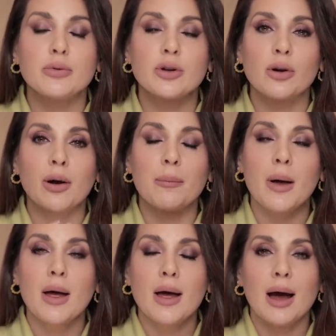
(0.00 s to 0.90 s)
You know,
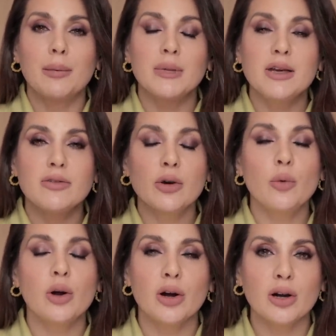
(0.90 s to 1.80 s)
I'm leaving
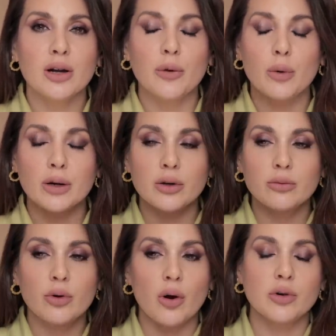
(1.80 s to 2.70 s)
work. I want to
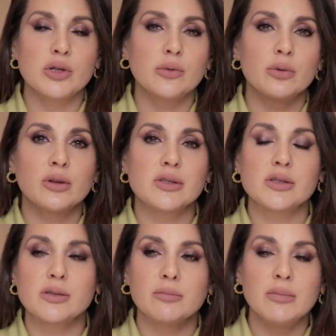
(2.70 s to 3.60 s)
go to
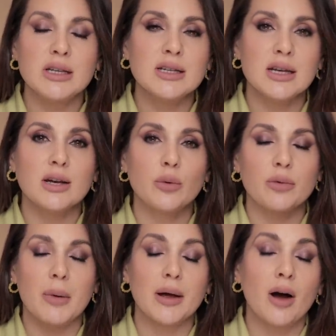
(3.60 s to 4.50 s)
this meeting
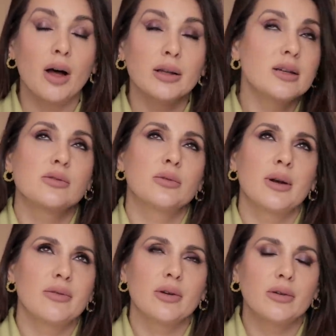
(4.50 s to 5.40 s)
with my colleagues or
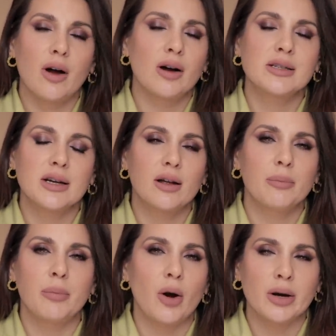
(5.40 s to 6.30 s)
whatever, cocktail
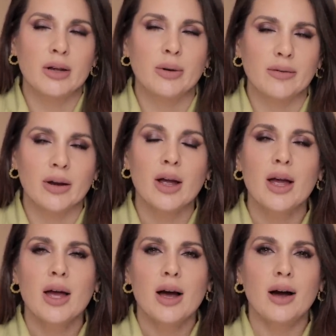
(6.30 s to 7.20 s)
party, whatever.
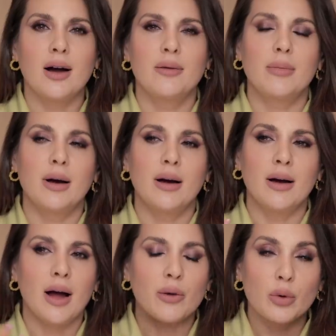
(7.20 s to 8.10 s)

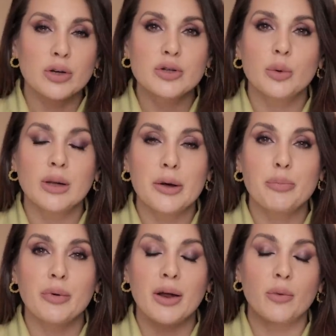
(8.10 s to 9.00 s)
I want to do a
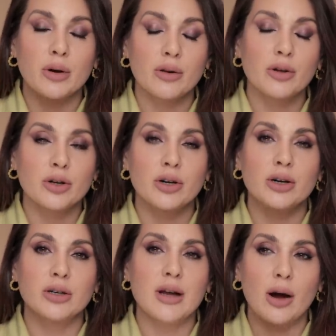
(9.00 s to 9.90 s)
lip. I want to look
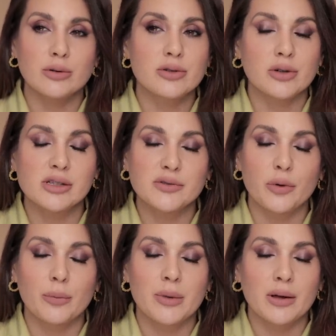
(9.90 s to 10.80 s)
good. How to
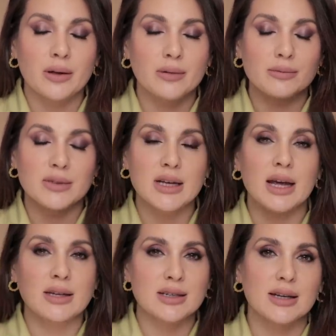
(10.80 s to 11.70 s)
transform the
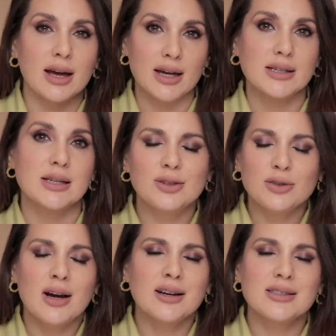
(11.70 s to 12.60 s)
day to night.
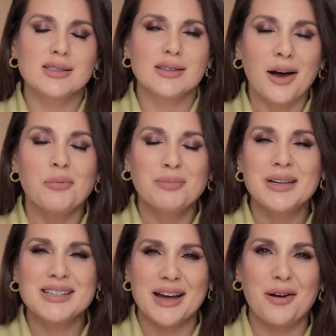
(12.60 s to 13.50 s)
You guys, help
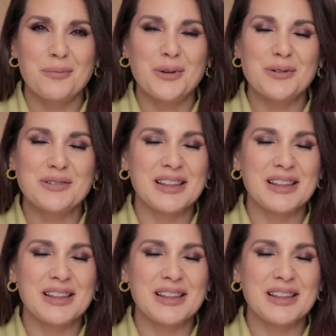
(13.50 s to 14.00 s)
me to help you.